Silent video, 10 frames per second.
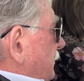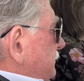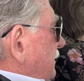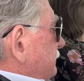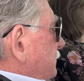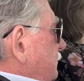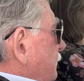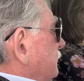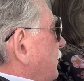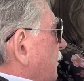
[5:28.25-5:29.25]
what you have to
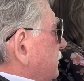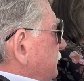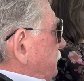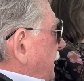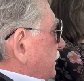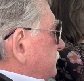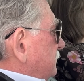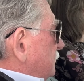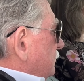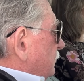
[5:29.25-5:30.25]
do is harken back to
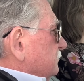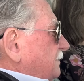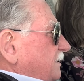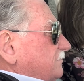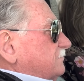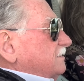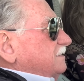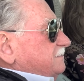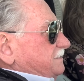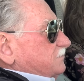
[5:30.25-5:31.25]
the good old days.
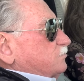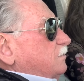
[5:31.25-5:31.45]
That's